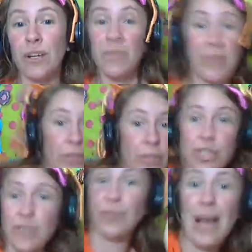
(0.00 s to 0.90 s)
If they're
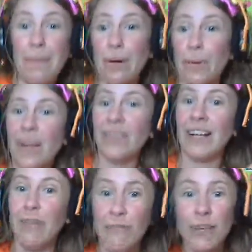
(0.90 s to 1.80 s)
just flopping around like
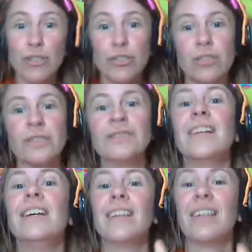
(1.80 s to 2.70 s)
a fish,
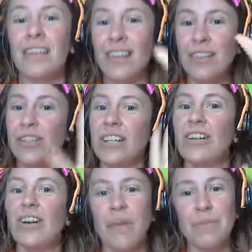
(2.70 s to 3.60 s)
then you need to
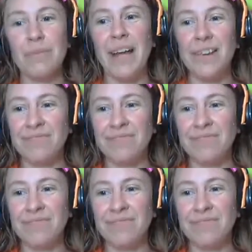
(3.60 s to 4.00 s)
calm them down.